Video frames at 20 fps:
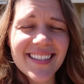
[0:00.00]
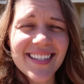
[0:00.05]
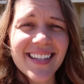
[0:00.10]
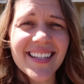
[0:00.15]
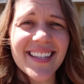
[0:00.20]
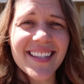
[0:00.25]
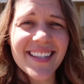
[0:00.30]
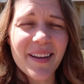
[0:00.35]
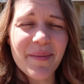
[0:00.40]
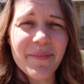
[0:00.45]

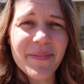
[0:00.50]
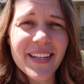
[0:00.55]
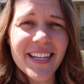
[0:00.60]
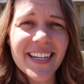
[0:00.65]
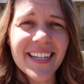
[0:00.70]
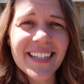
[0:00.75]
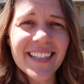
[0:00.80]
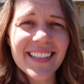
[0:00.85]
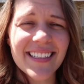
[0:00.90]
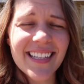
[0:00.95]
did
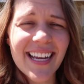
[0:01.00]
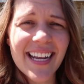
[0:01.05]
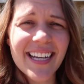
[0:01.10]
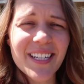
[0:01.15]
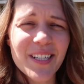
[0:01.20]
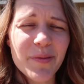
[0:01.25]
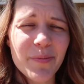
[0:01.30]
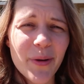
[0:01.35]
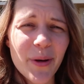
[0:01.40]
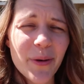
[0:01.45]
something that
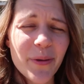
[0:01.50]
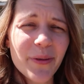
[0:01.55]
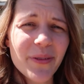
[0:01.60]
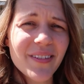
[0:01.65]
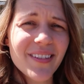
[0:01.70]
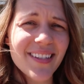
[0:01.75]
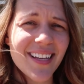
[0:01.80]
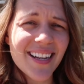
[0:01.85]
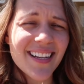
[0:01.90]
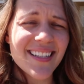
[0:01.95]
is both
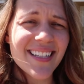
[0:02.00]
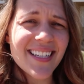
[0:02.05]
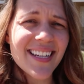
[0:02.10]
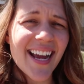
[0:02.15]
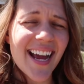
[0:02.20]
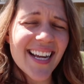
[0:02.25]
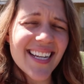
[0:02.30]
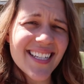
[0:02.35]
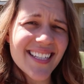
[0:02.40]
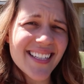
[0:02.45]

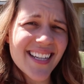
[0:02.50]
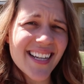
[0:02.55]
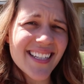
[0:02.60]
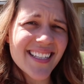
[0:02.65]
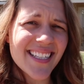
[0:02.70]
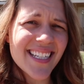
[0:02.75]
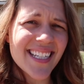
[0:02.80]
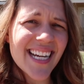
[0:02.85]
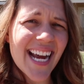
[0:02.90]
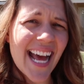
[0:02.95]
sexy and
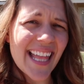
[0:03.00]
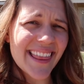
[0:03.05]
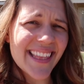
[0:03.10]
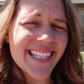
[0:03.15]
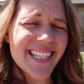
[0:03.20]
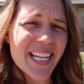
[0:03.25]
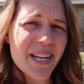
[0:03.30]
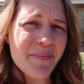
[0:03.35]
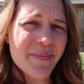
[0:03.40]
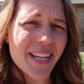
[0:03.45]
disgusting at
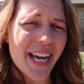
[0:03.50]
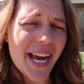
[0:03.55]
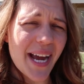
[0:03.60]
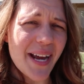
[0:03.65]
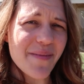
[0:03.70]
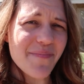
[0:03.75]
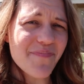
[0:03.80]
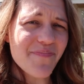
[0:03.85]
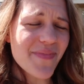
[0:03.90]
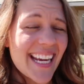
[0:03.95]
the same
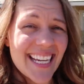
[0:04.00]
time.